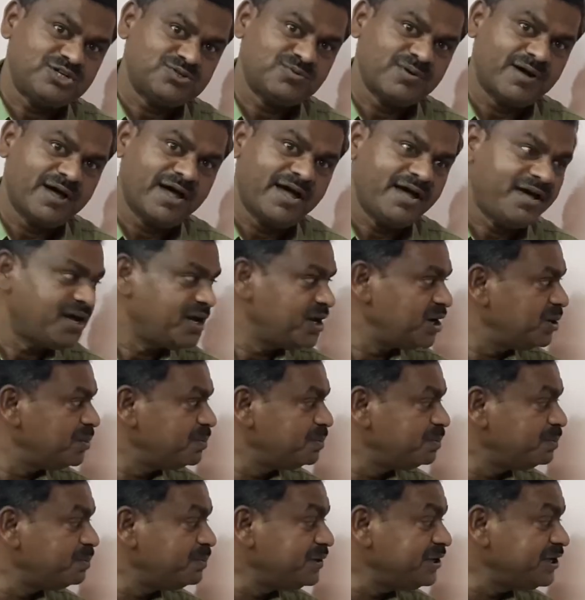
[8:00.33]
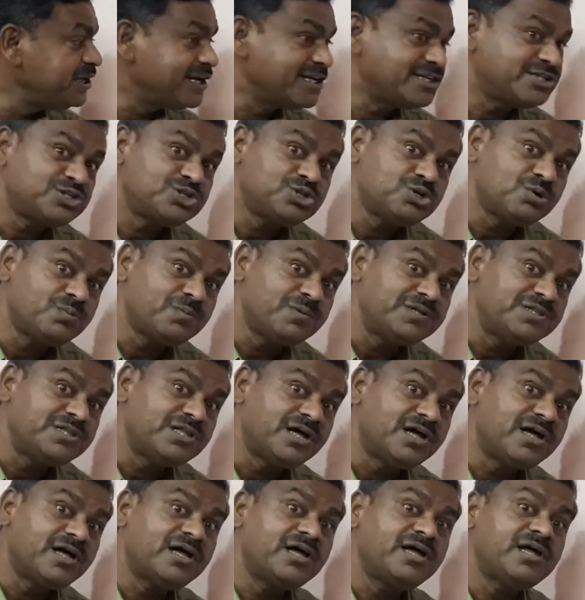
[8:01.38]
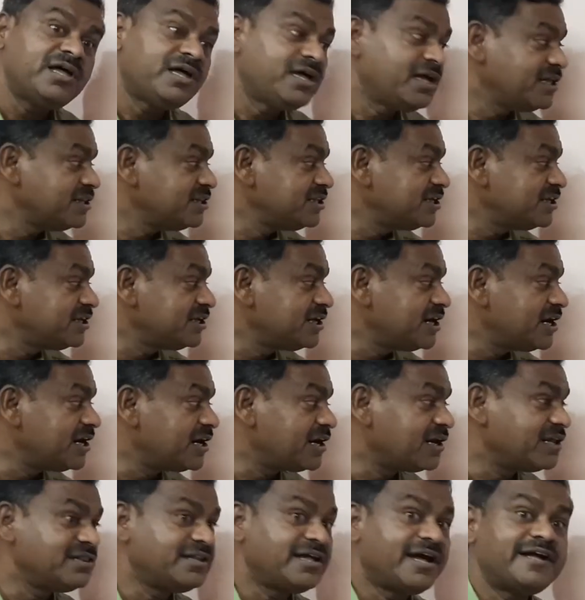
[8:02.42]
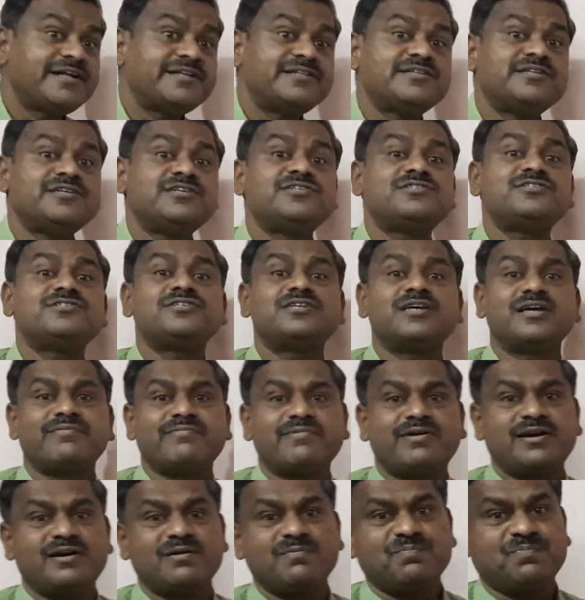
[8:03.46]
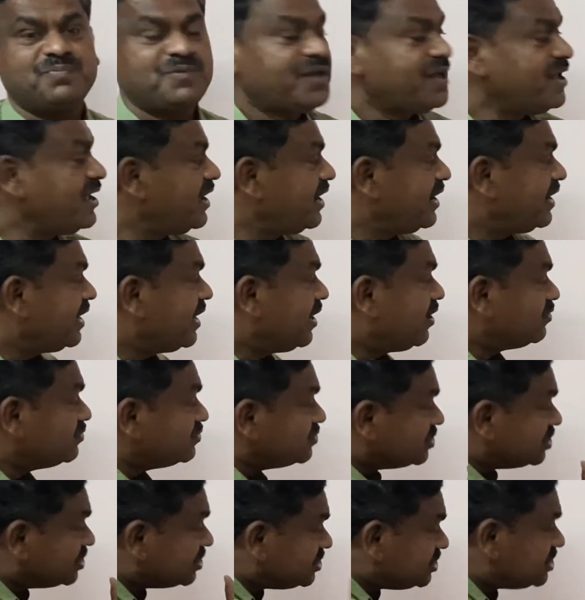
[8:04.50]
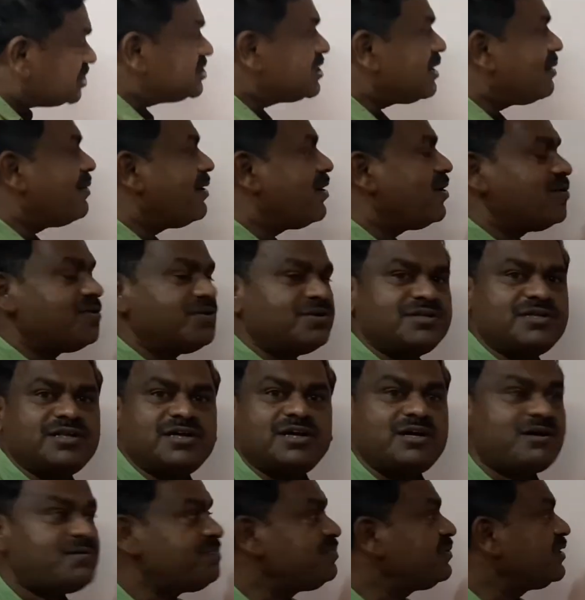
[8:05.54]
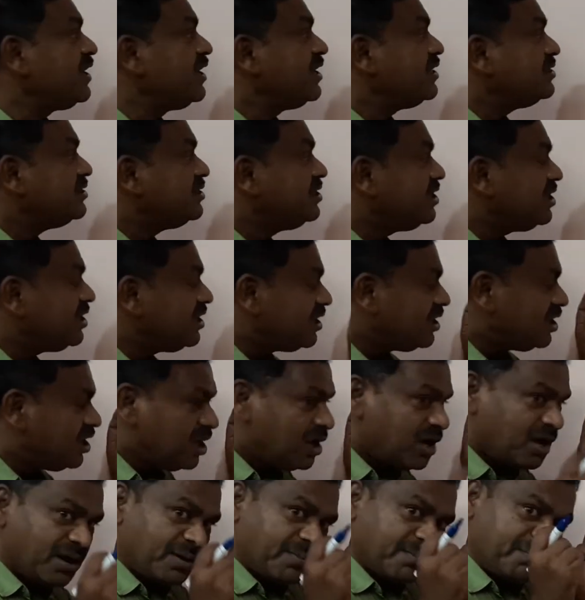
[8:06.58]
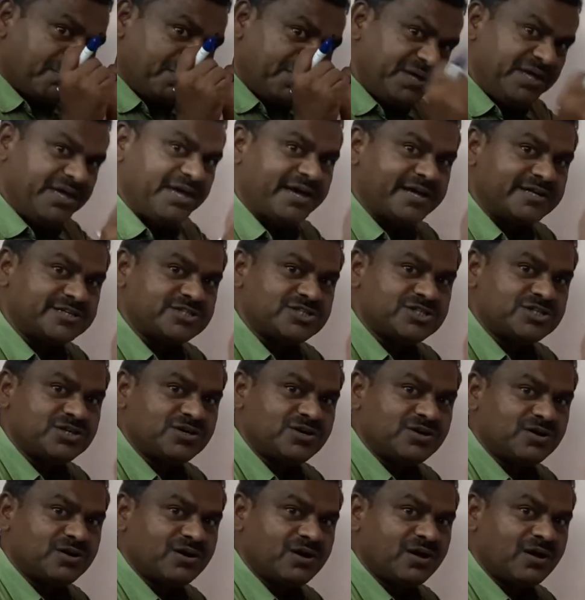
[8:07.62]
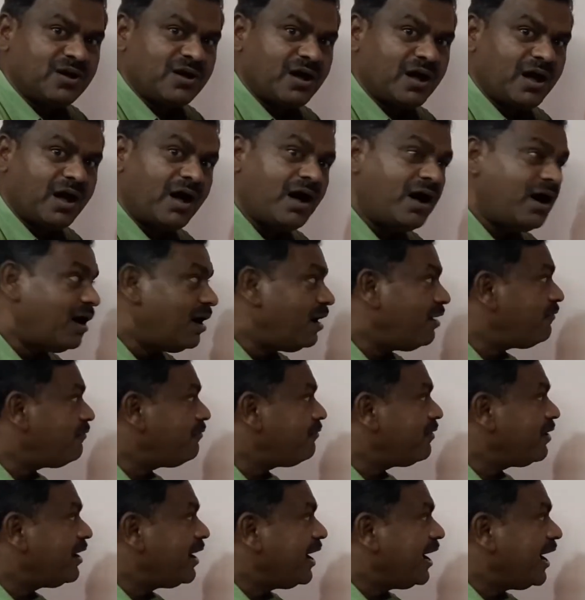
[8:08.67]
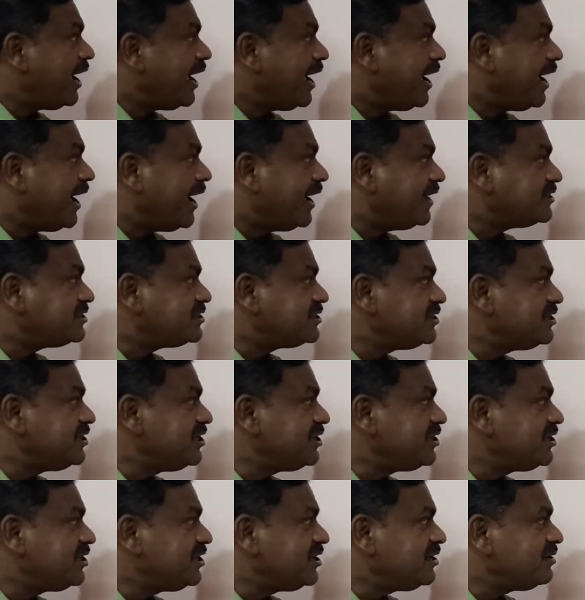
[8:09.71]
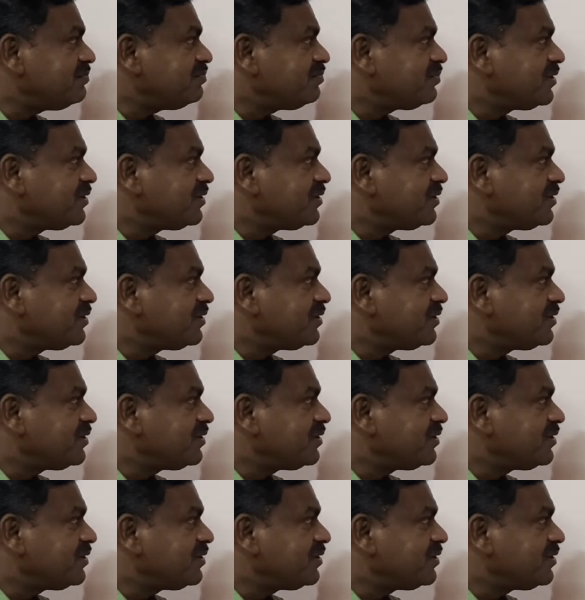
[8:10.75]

why pH should be the greater than the 7. Now this is about the pH of acidity,